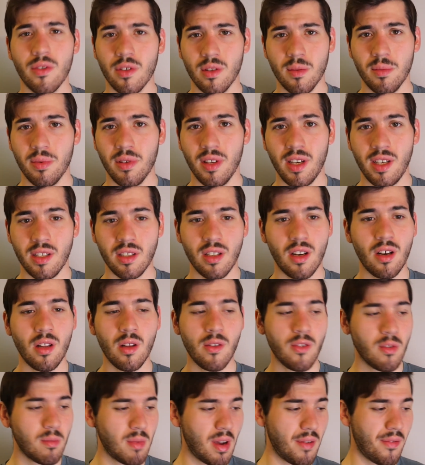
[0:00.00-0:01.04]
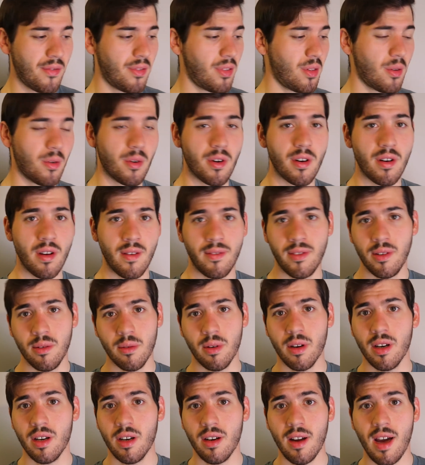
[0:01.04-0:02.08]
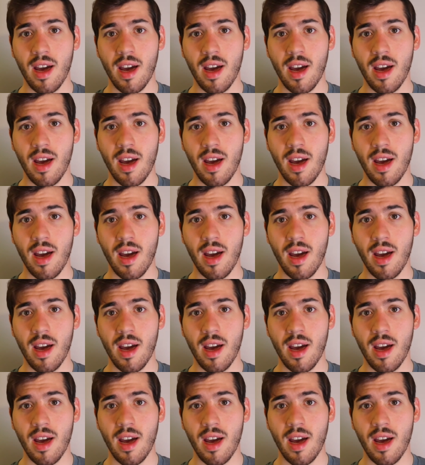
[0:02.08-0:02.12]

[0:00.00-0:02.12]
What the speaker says: the place, all over my floor if you want.